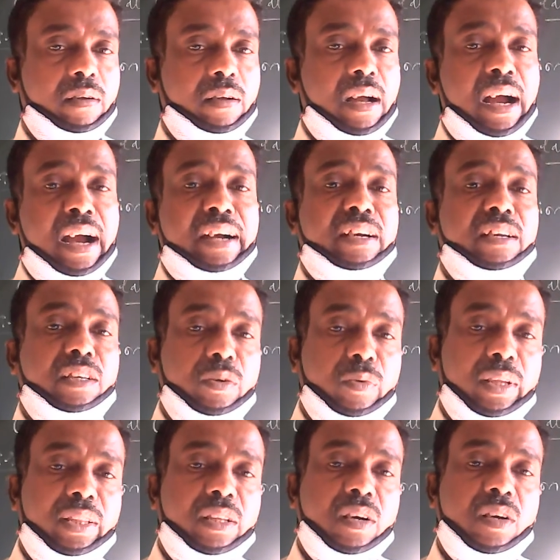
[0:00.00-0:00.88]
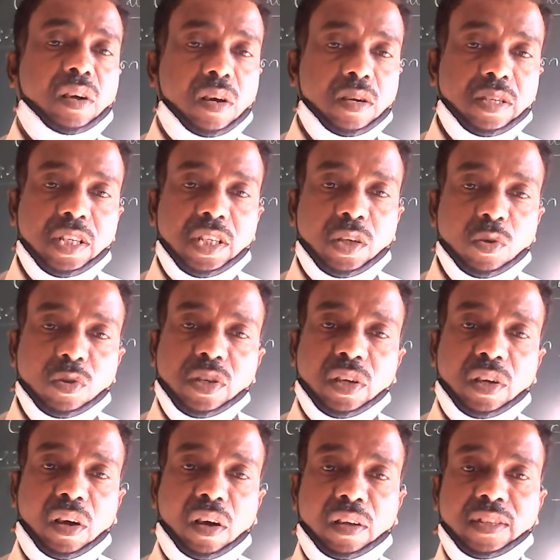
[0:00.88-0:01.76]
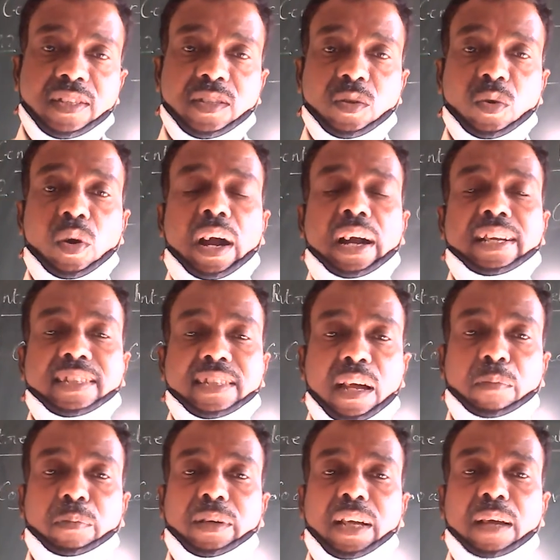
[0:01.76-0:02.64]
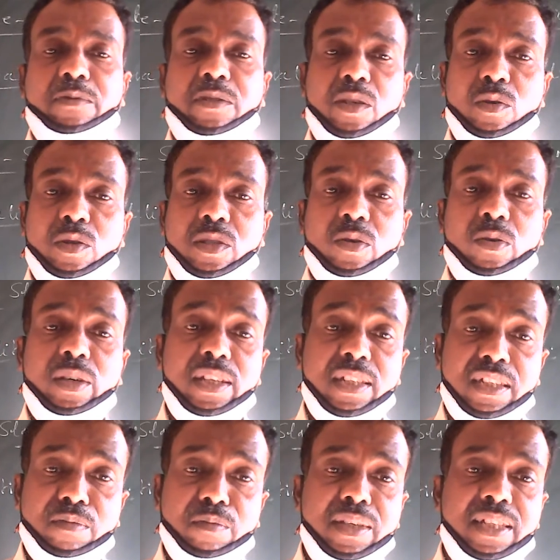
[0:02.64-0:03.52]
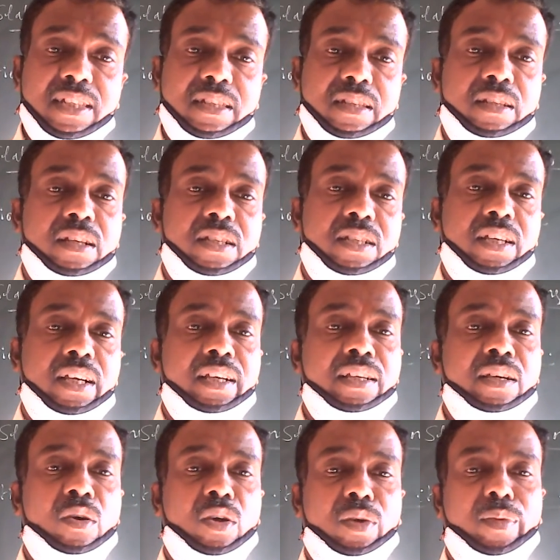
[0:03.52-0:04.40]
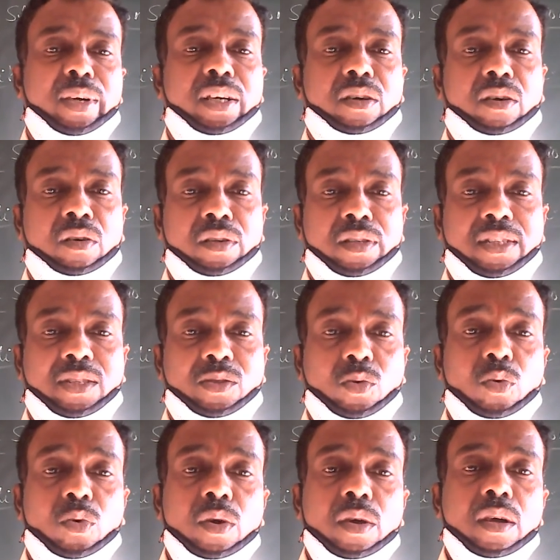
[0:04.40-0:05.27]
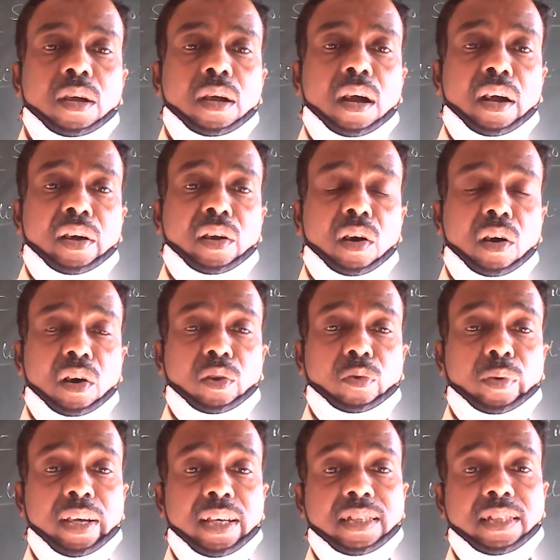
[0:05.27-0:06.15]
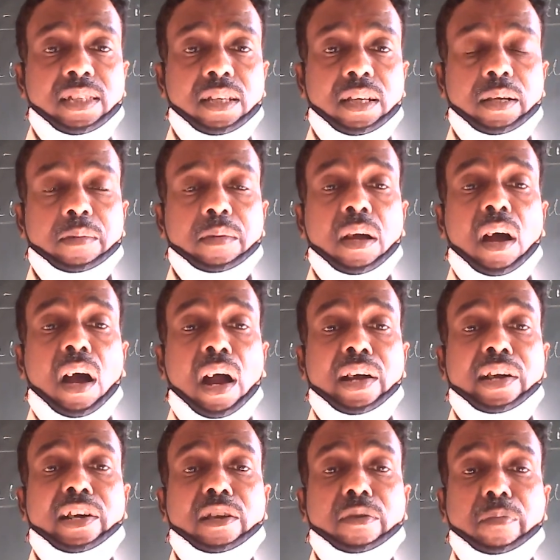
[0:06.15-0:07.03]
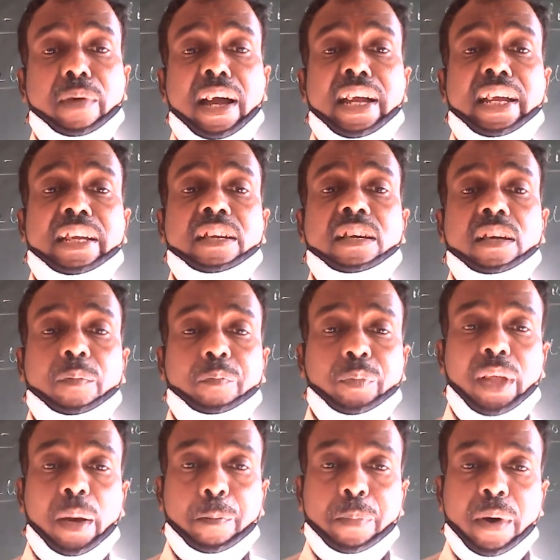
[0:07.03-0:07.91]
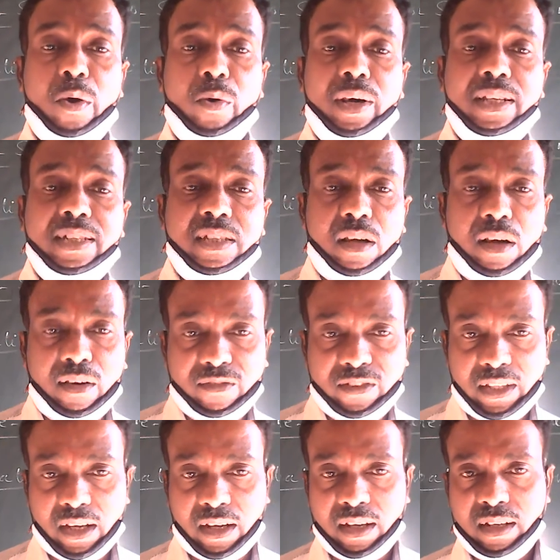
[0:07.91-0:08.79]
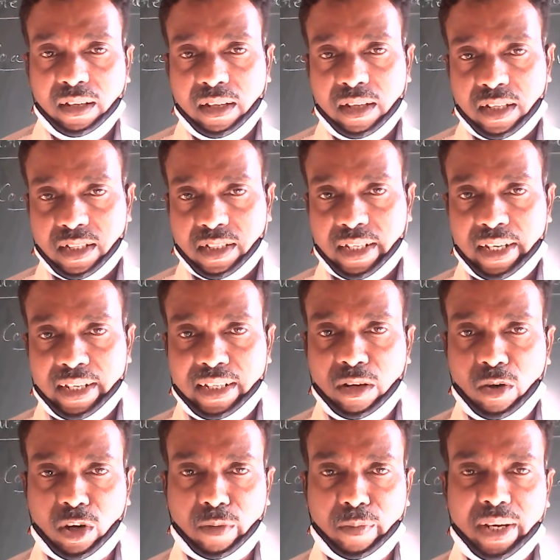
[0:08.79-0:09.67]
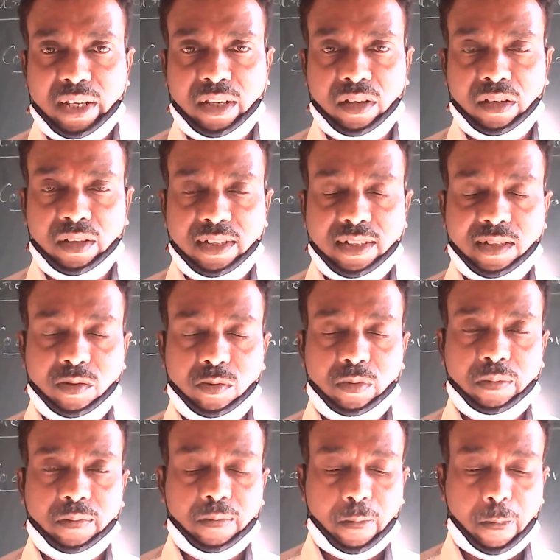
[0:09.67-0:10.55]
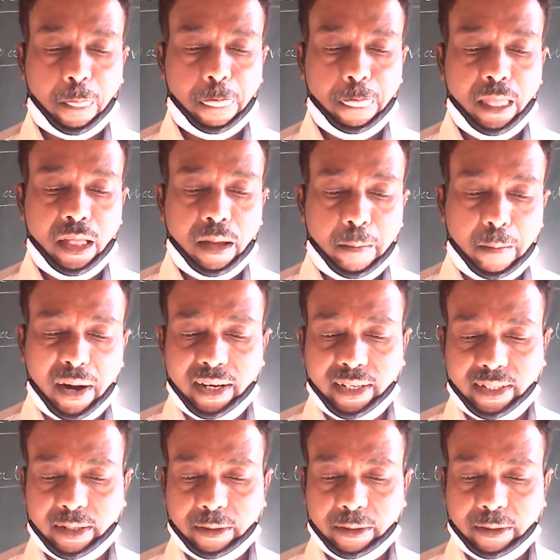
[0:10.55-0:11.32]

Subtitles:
and even the constitution also, and sometimes used to dismiss the state government also, and always undermine the powers of the state government also. But